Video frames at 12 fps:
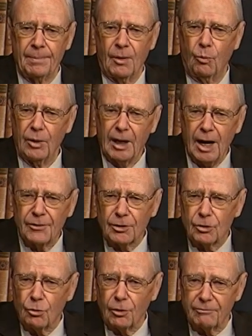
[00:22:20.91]
What are the
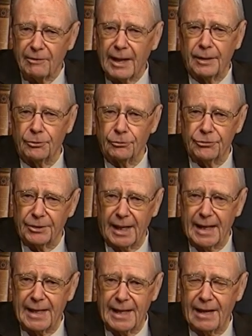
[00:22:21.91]
core values that
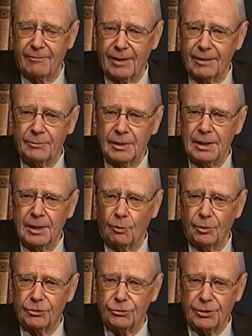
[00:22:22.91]
I have? I
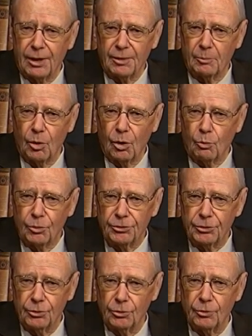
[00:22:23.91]
want to share them all
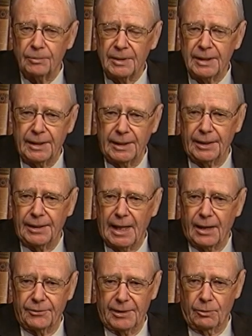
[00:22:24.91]
with you and
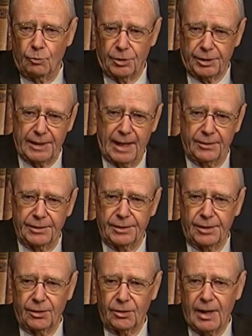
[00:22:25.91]
how they work out in
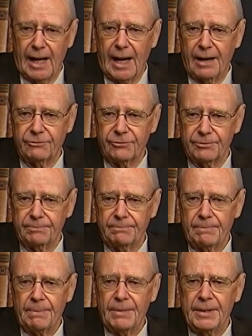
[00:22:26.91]
our lives.
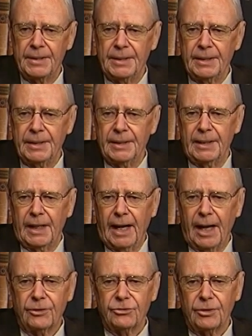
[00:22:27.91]

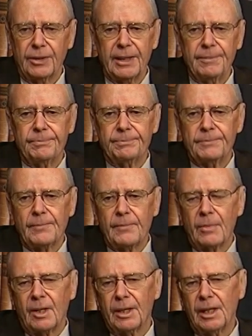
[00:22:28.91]
Actually,
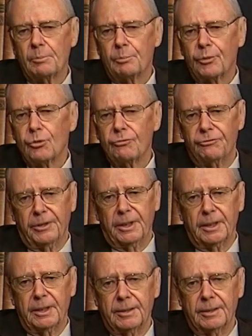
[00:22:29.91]
improving.